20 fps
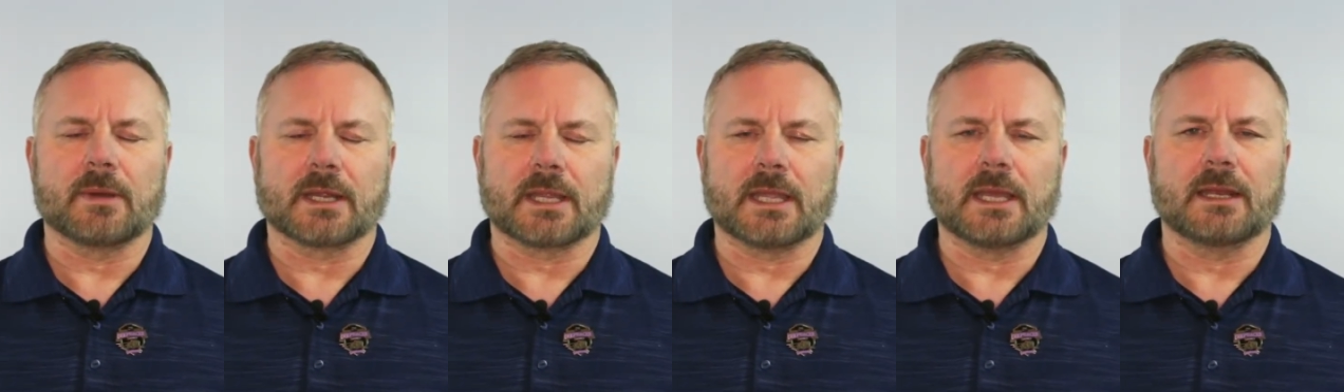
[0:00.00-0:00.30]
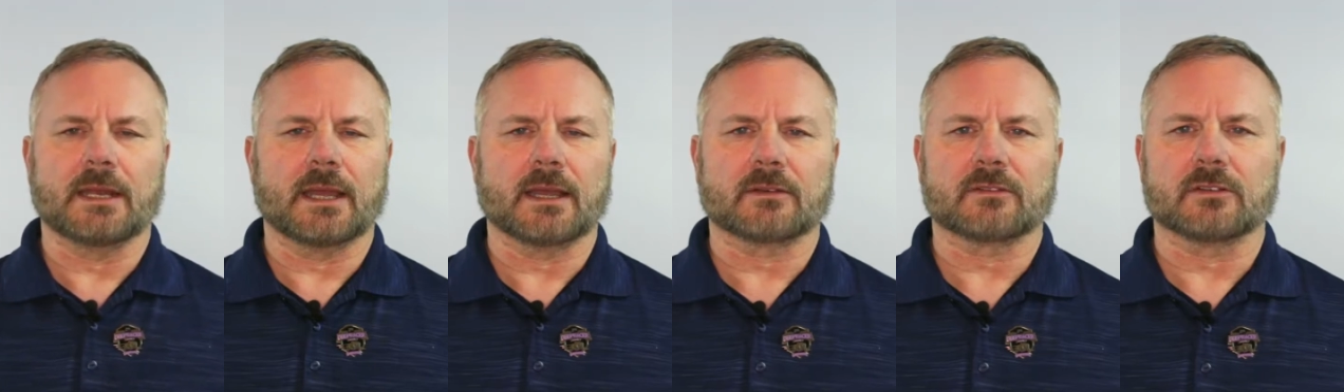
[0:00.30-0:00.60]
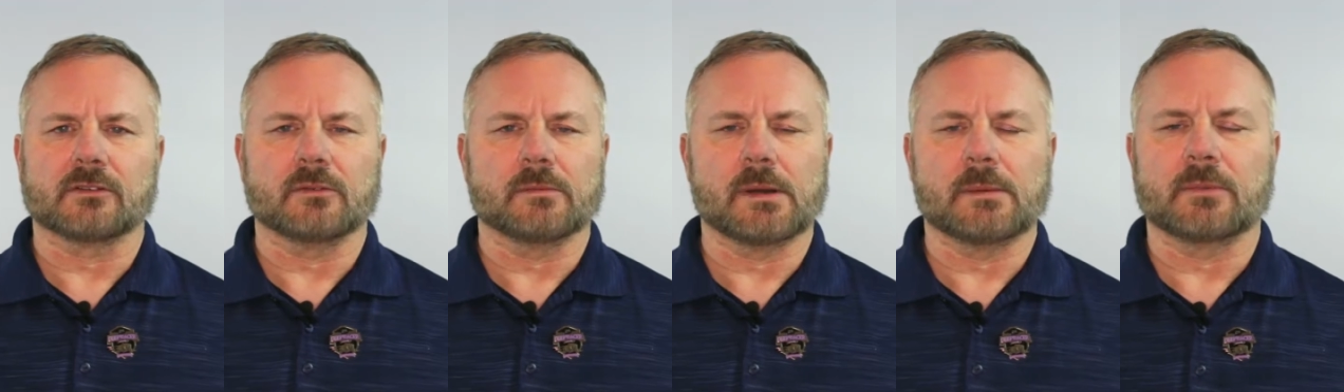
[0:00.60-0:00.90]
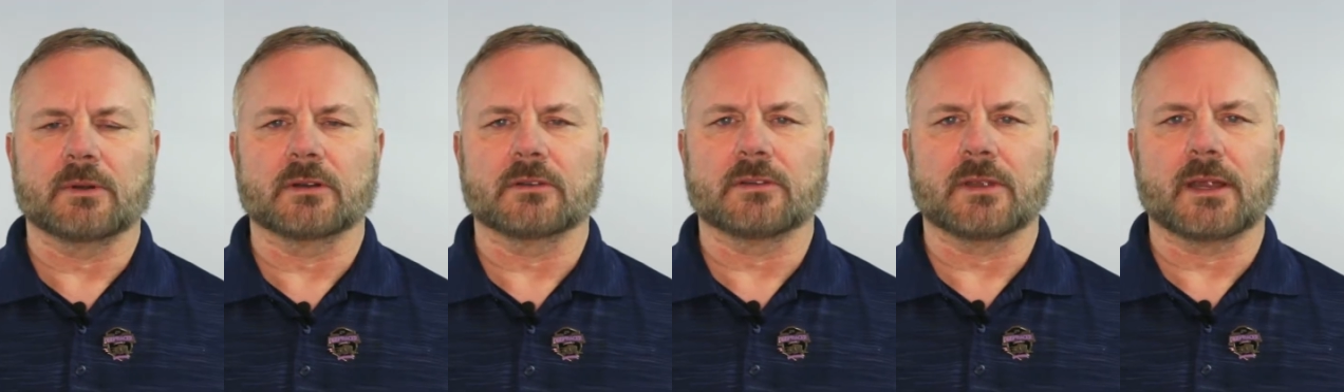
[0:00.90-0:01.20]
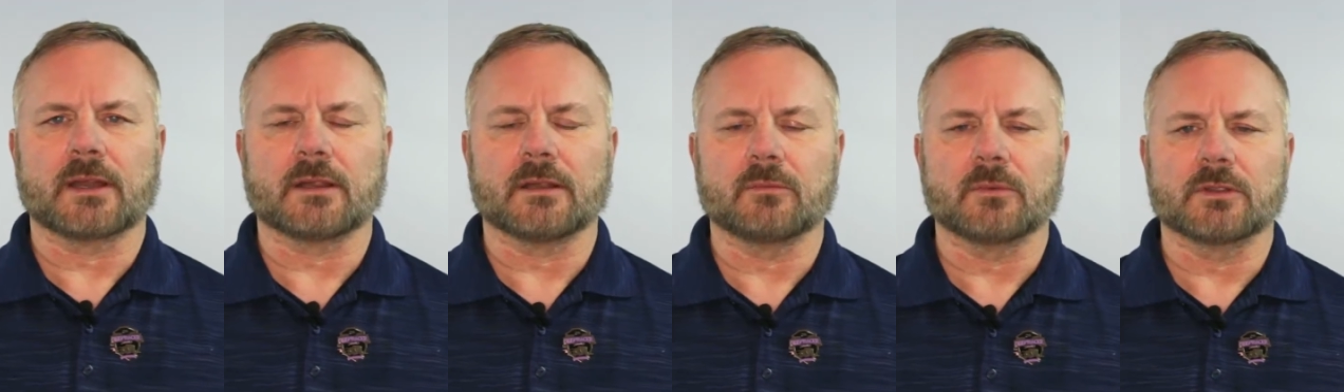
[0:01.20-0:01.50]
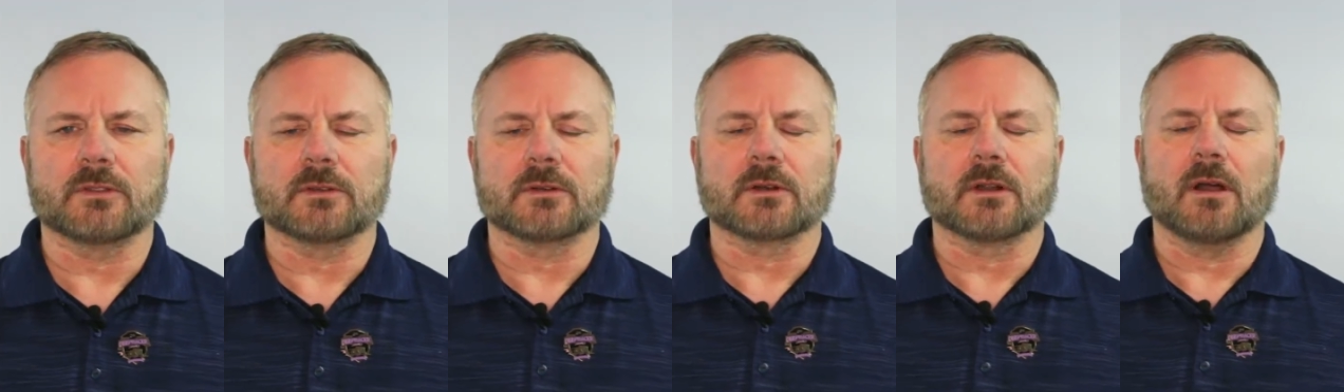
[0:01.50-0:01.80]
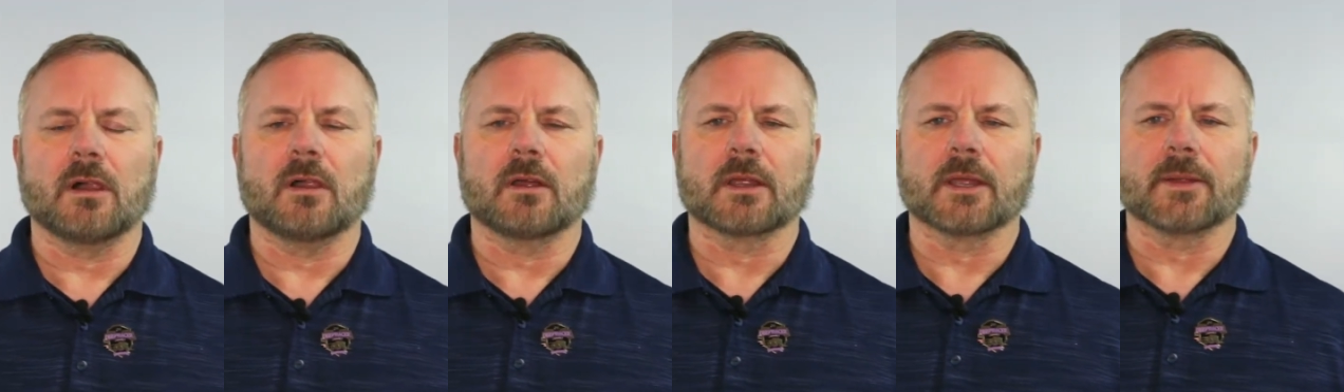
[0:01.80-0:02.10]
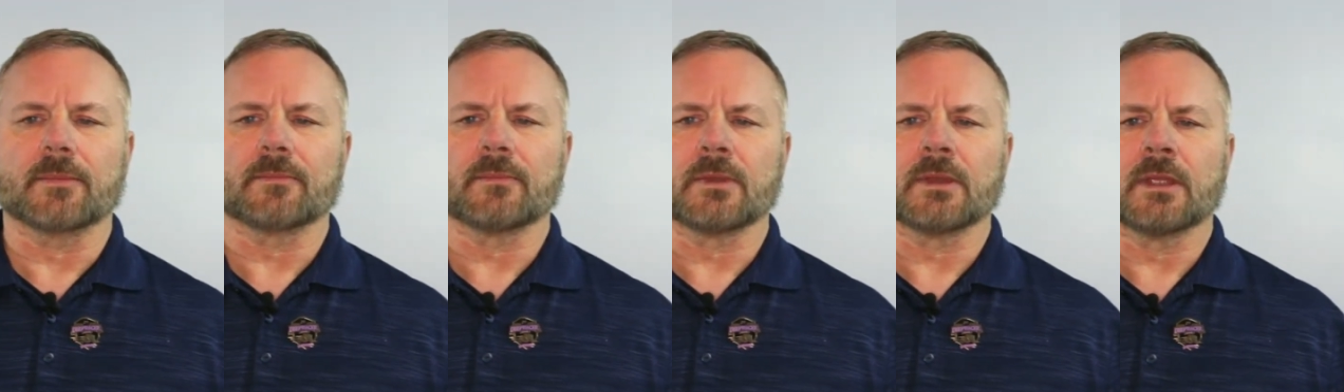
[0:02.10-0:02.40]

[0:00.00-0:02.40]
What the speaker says: I can't actually remember exactly what they're calling it,